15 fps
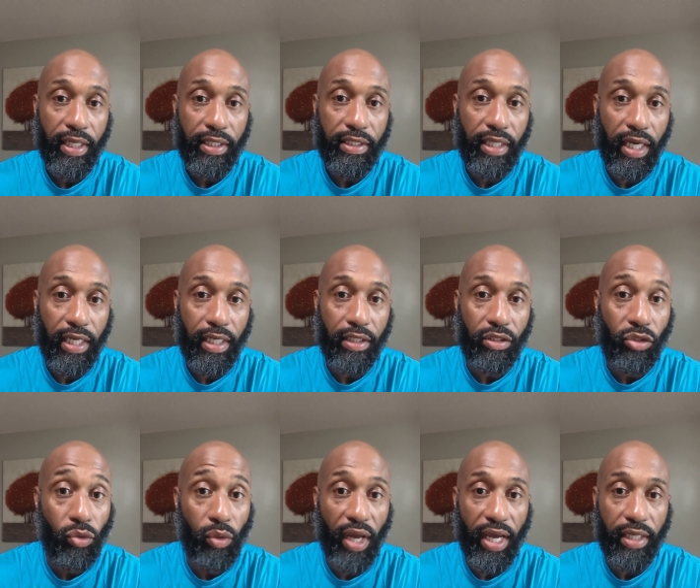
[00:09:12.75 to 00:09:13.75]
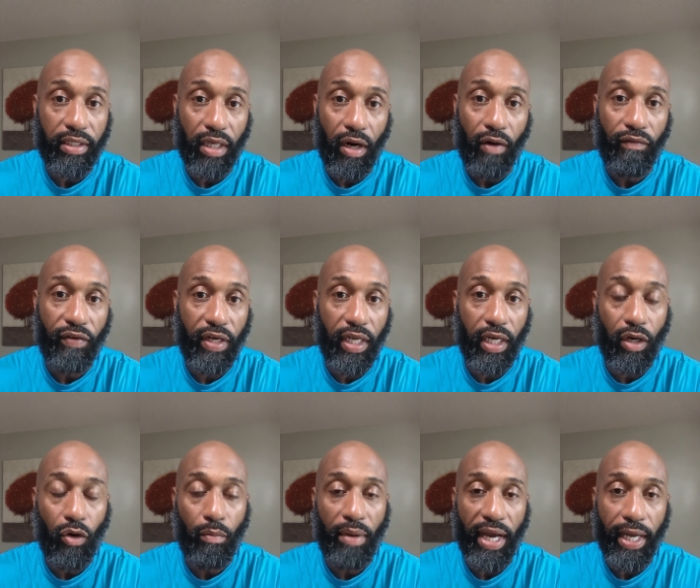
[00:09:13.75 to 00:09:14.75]
Take your two days off and then
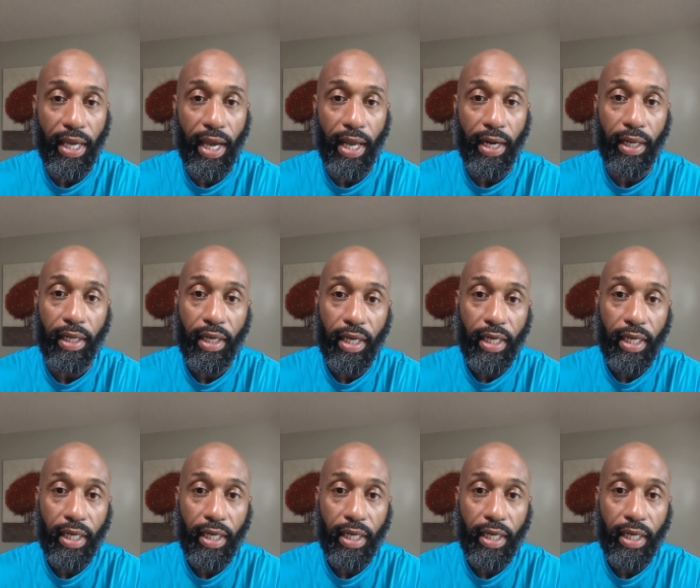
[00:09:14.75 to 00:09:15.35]
go back at it.